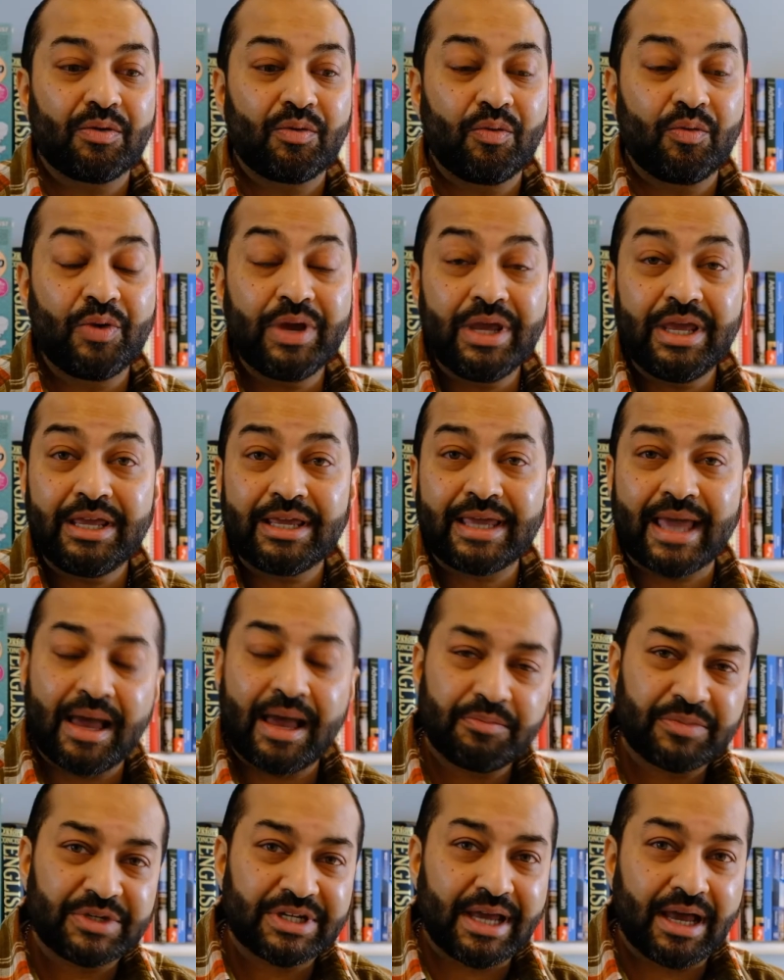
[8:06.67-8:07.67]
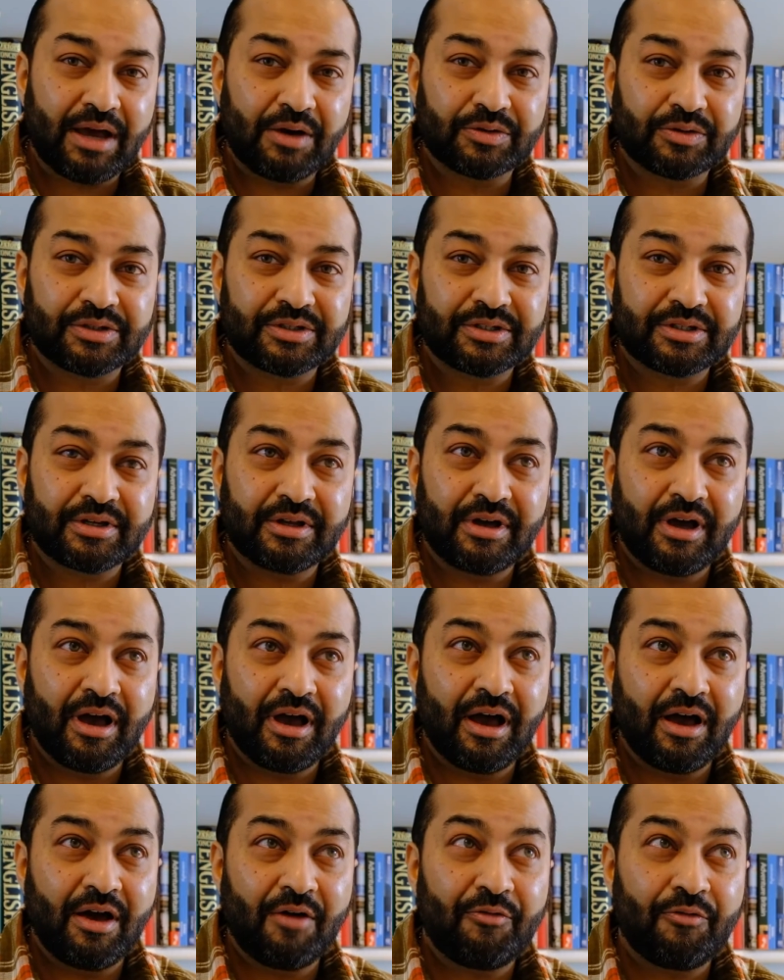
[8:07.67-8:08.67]
we camped out
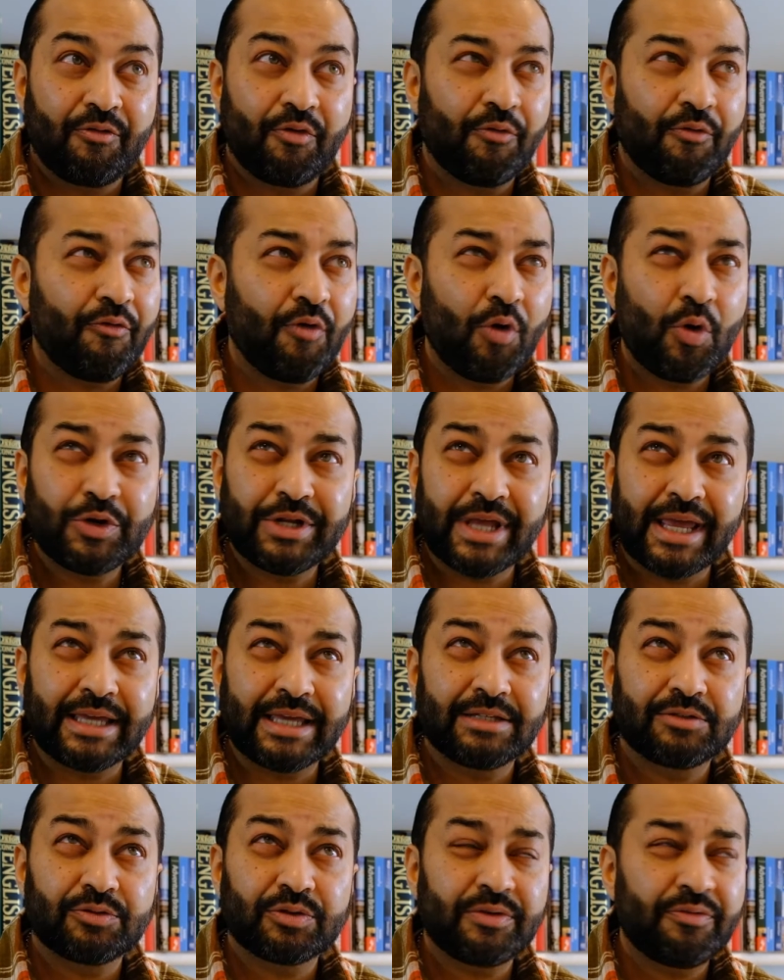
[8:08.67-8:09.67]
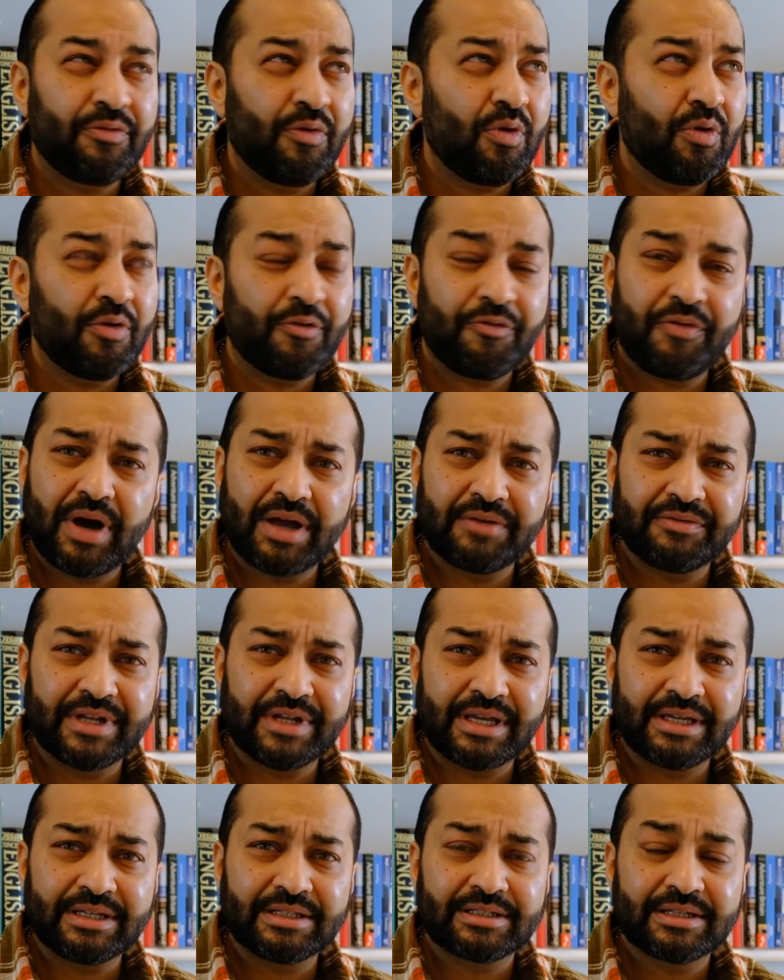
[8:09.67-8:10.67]
for 4 days, was it 4 or 5
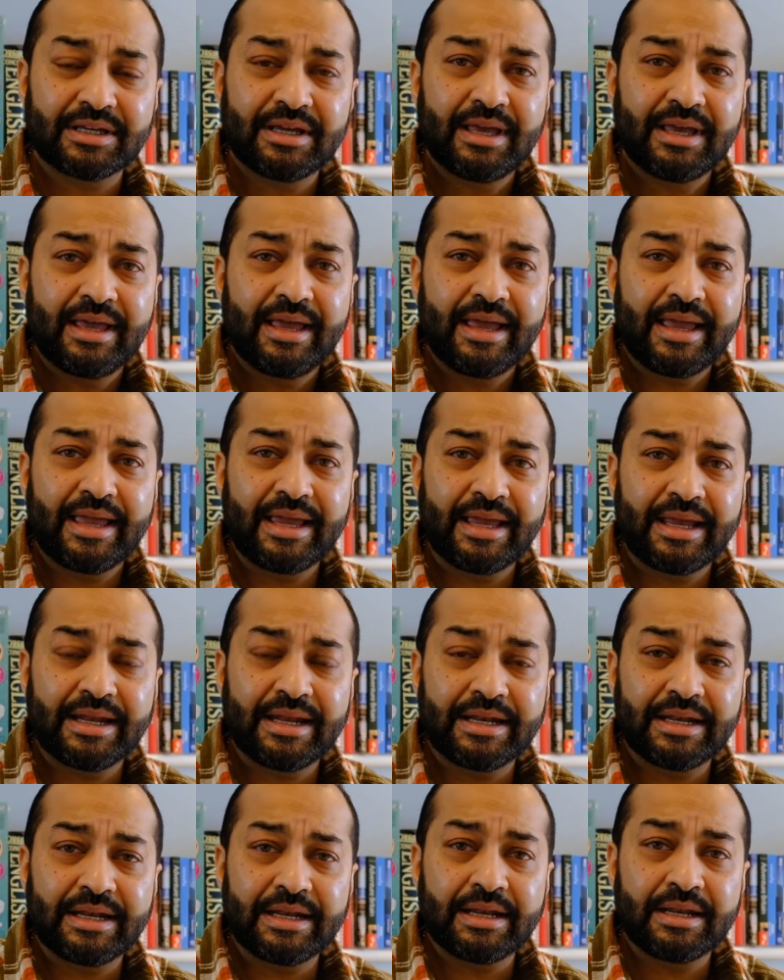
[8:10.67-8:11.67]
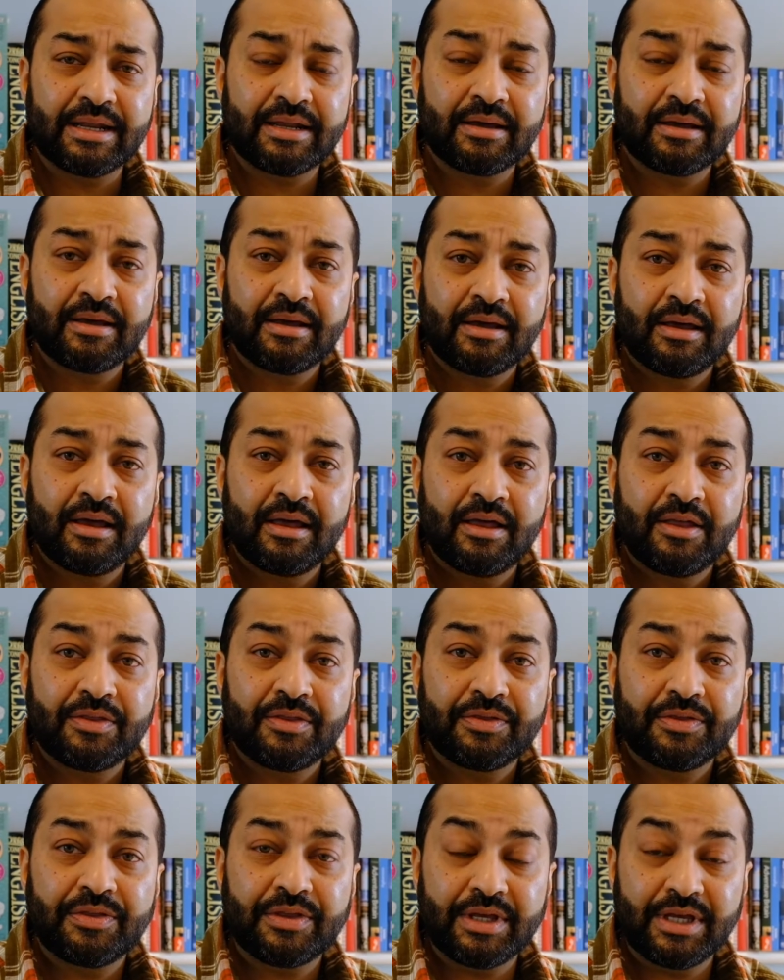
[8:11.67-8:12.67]
days, in
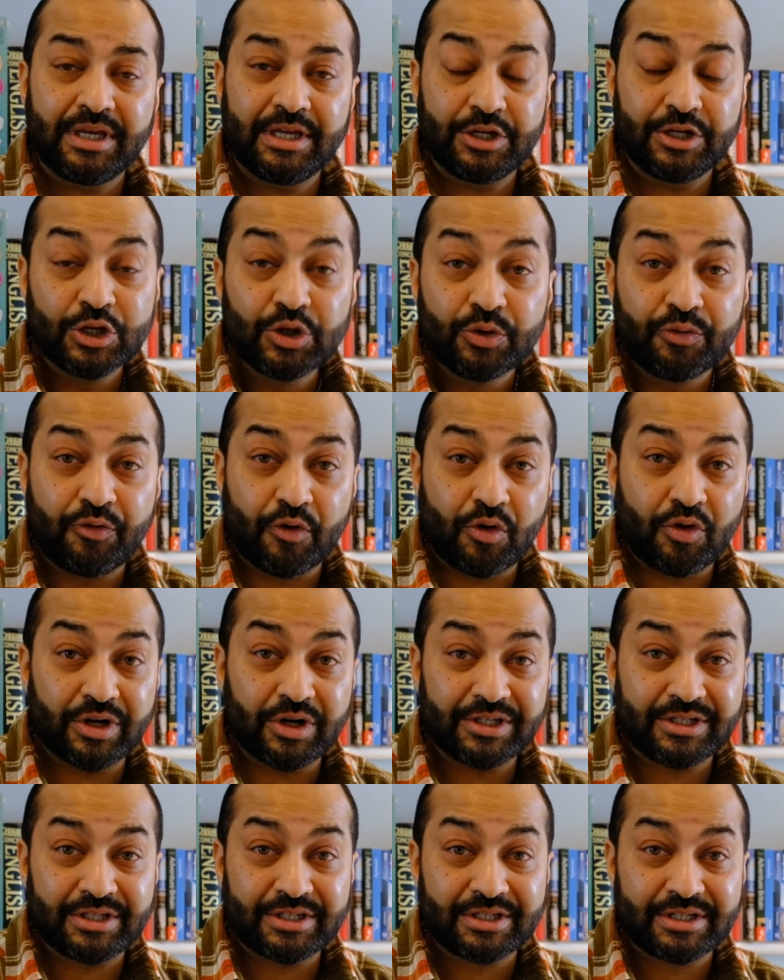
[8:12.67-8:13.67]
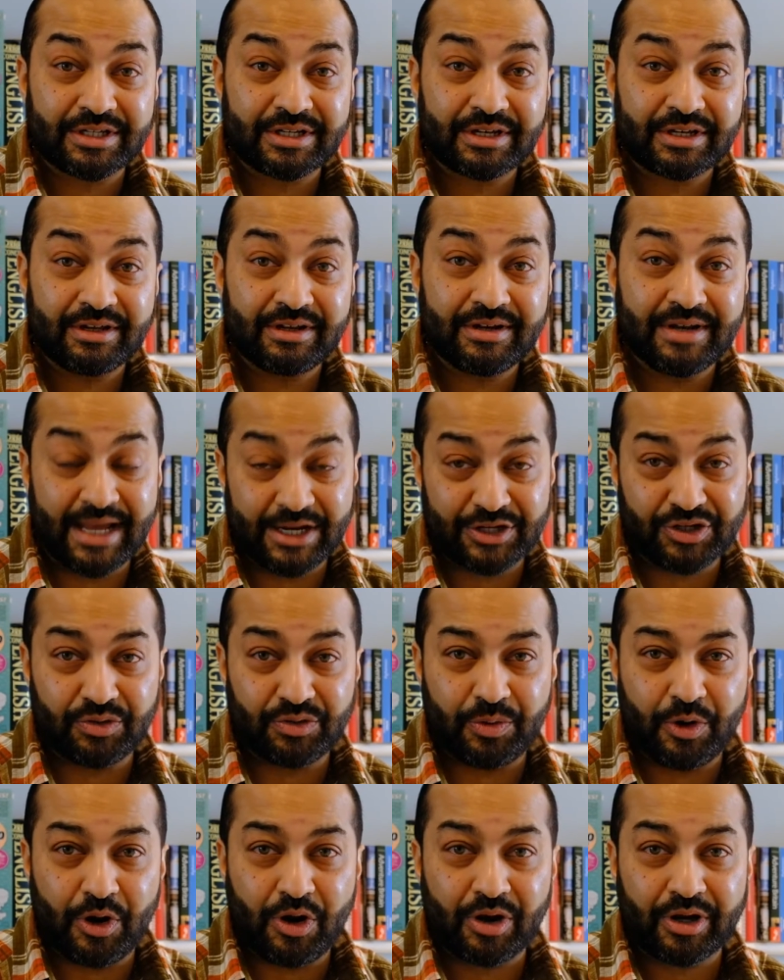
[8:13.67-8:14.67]
the New Forest National
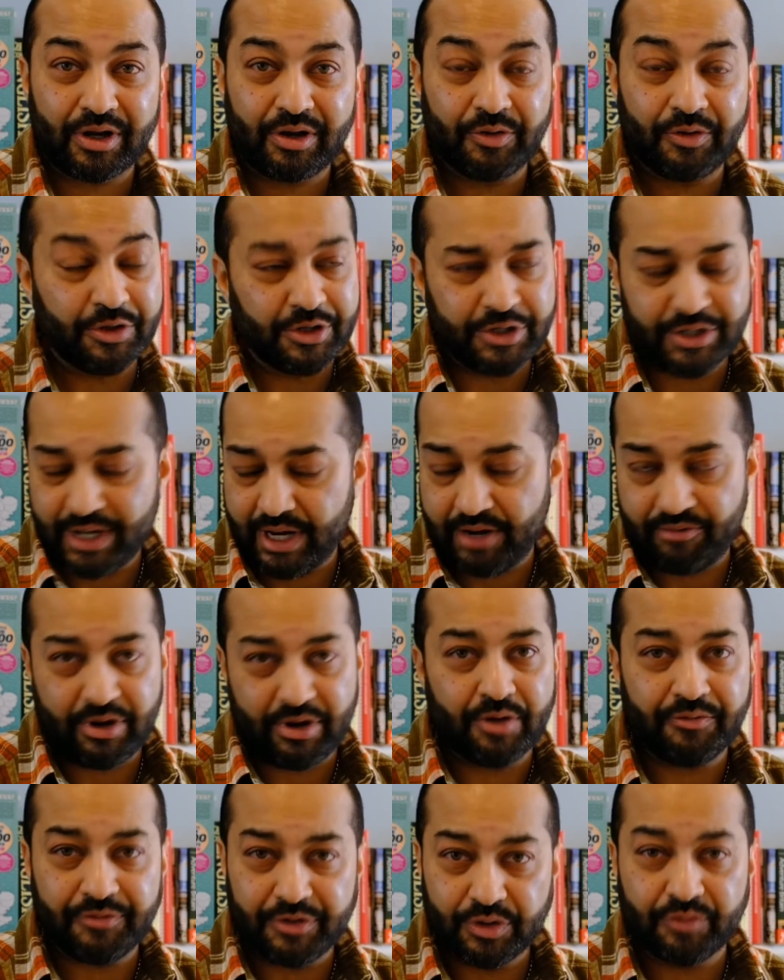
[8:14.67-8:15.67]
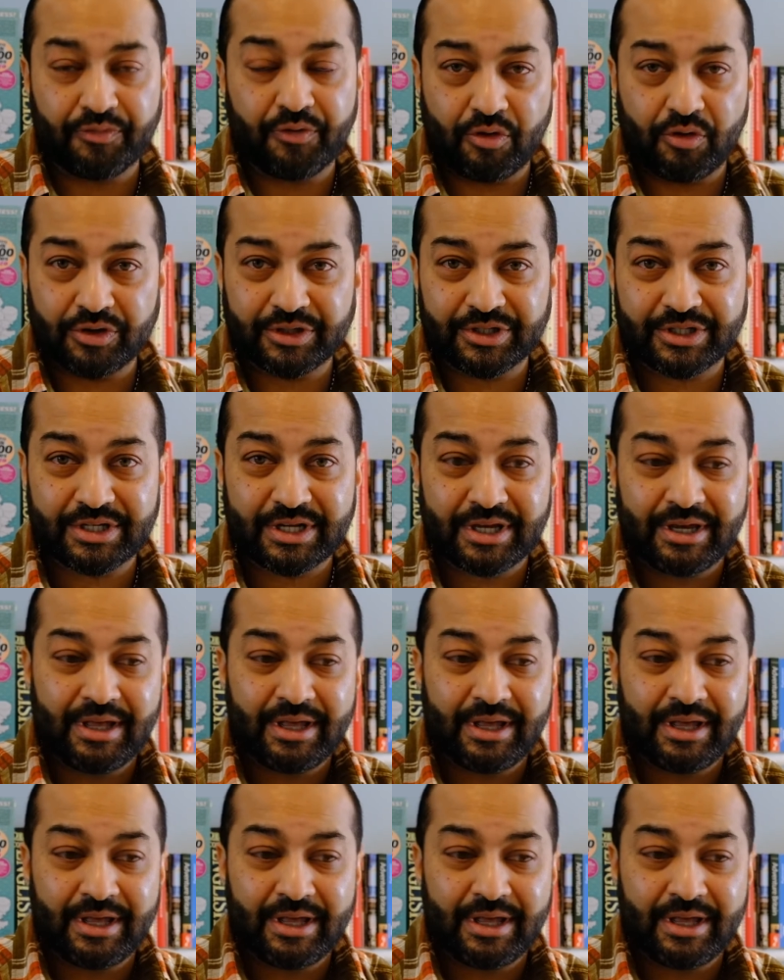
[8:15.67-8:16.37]
Park, or the area of New Forest,